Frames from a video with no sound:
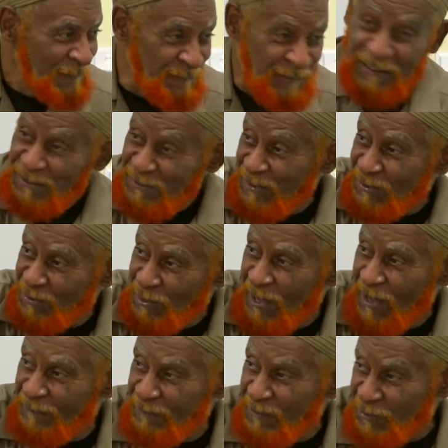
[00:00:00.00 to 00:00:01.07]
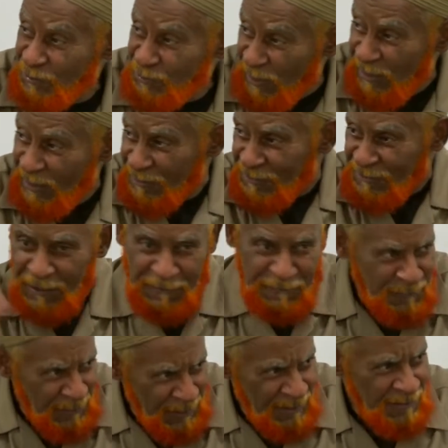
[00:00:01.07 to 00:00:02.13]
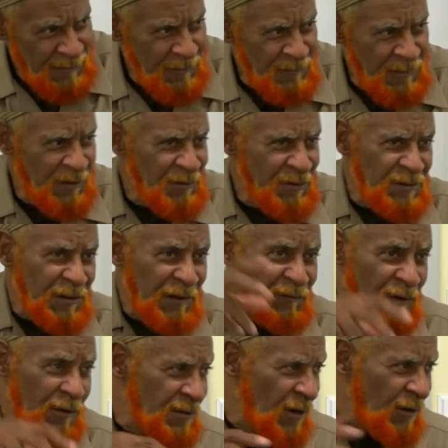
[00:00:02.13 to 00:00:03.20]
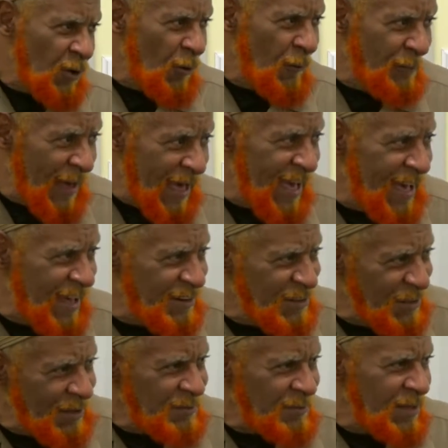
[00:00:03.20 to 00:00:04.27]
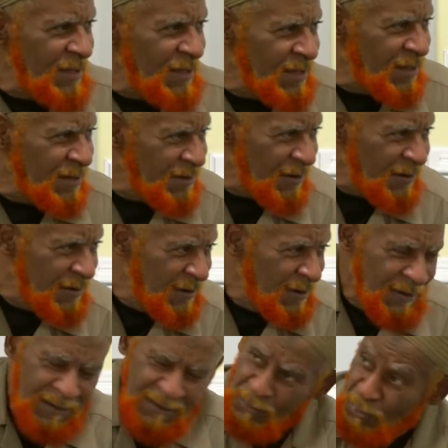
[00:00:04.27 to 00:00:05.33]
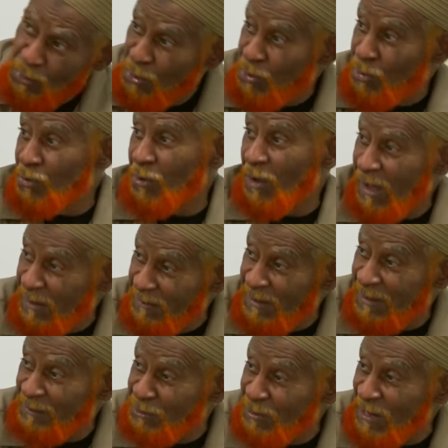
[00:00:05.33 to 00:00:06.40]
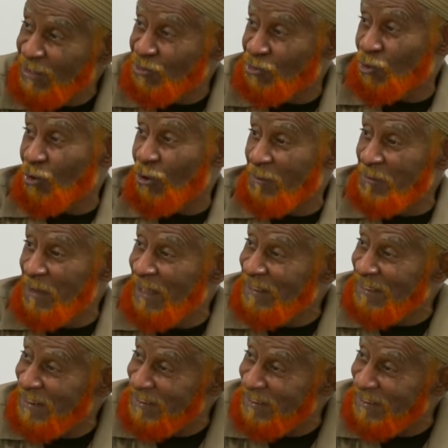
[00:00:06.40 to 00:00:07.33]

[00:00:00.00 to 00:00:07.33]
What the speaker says: Fixing stuff and sinks and something, go bad and man. Woo, I'll do that chore, man.